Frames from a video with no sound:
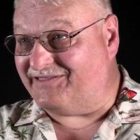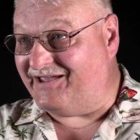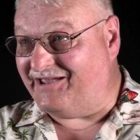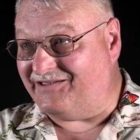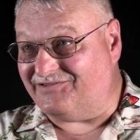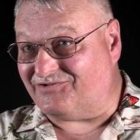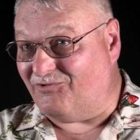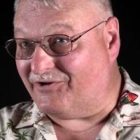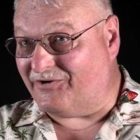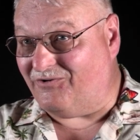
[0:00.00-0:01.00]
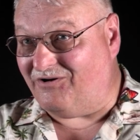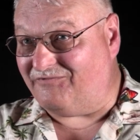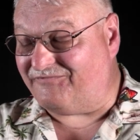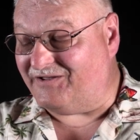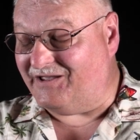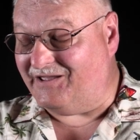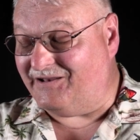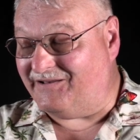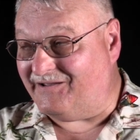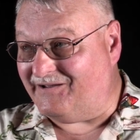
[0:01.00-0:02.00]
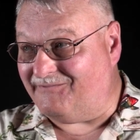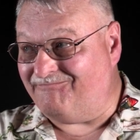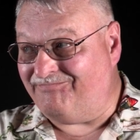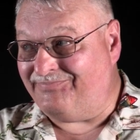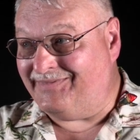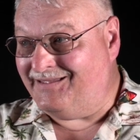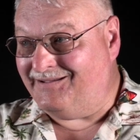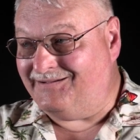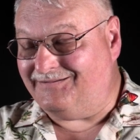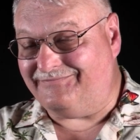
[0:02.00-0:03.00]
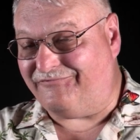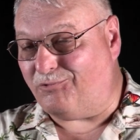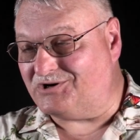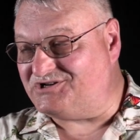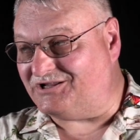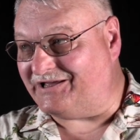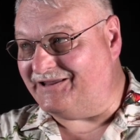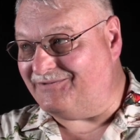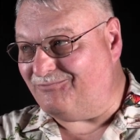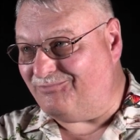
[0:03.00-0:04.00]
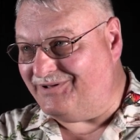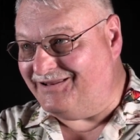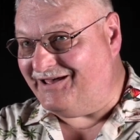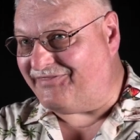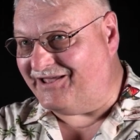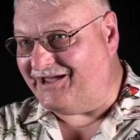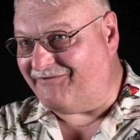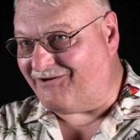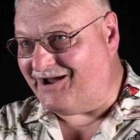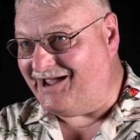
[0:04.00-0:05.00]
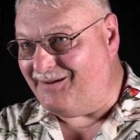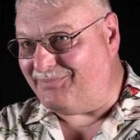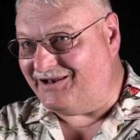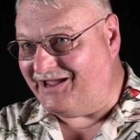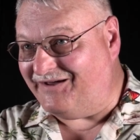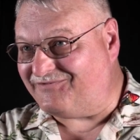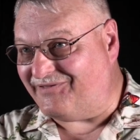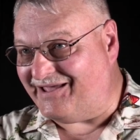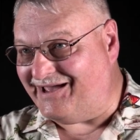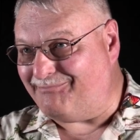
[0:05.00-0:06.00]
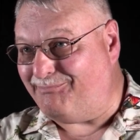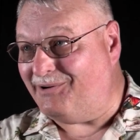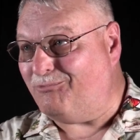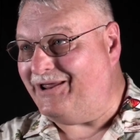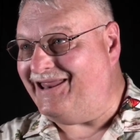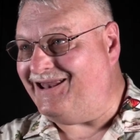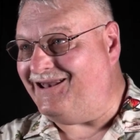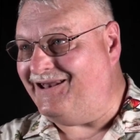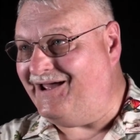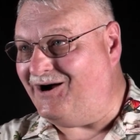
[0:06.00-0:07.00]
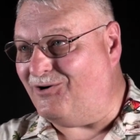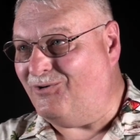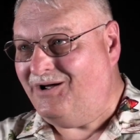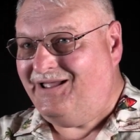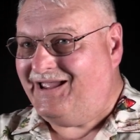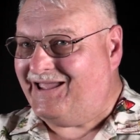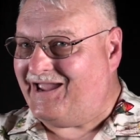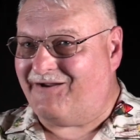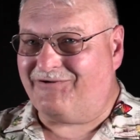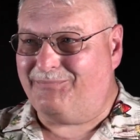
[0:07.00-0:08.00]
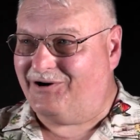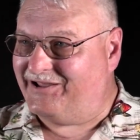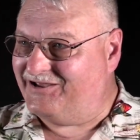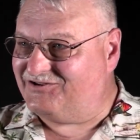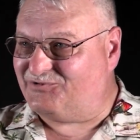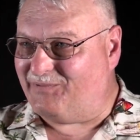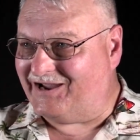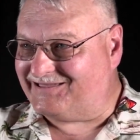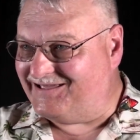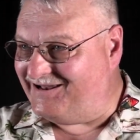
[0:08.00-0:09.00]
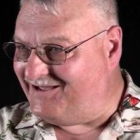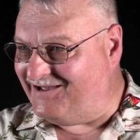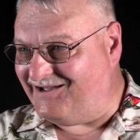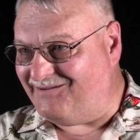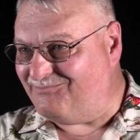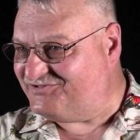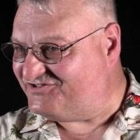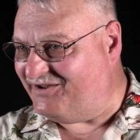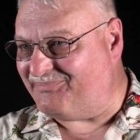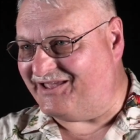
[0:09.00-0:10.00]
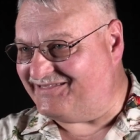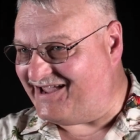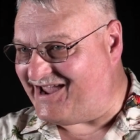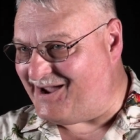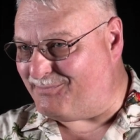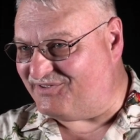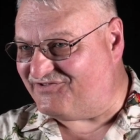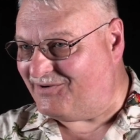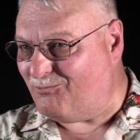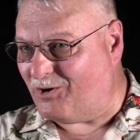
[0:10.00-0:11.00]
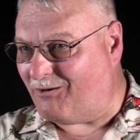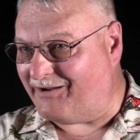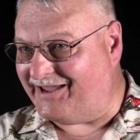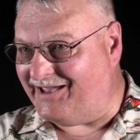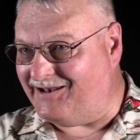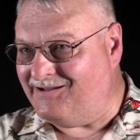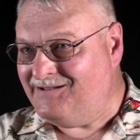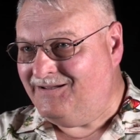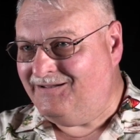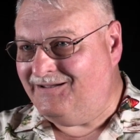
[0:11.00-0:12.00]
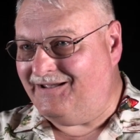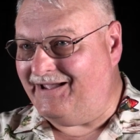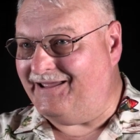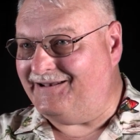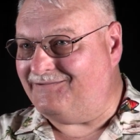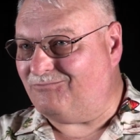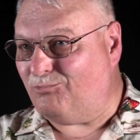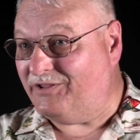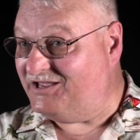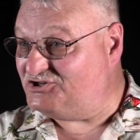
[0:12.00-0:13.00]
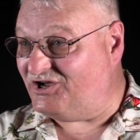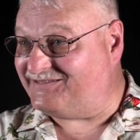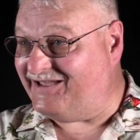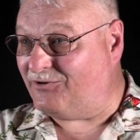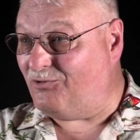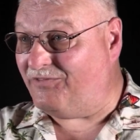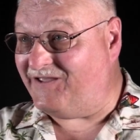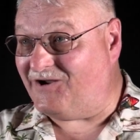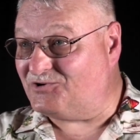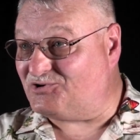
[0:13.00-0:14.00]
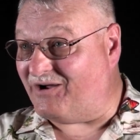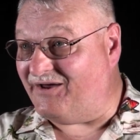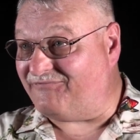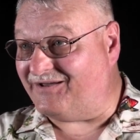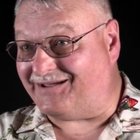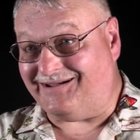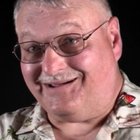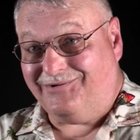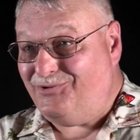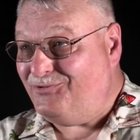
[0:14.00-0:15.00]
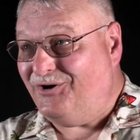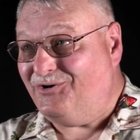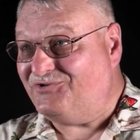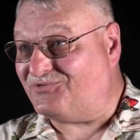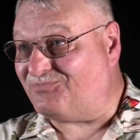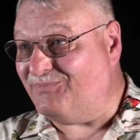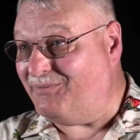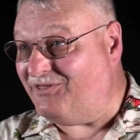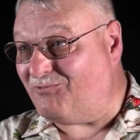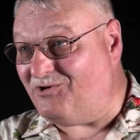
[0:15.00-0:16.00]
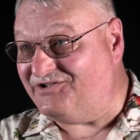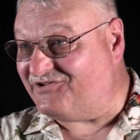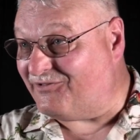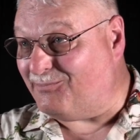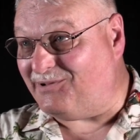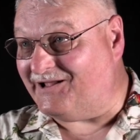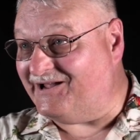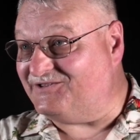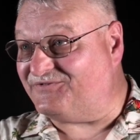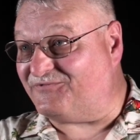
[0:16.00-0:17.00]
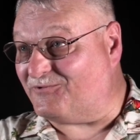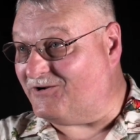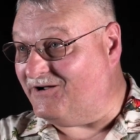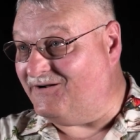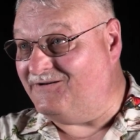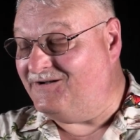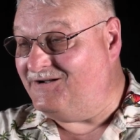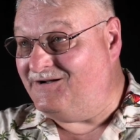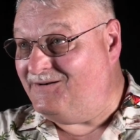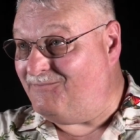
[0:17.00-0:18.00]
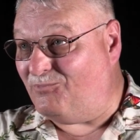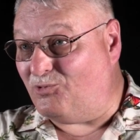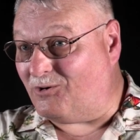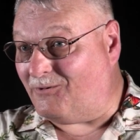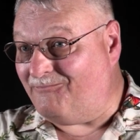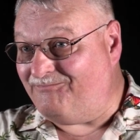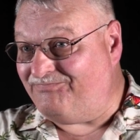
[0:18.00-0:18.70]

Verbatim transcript: days on and off. Yep. And uh, fortunately, nothing ever happened after that, but right. we didn't know. Right. Everybody expected uh, something to happen mm-hmm. somewhere again. And when they shut down all the air traffic, who knows? Maybe there was other plans for uh, right. more,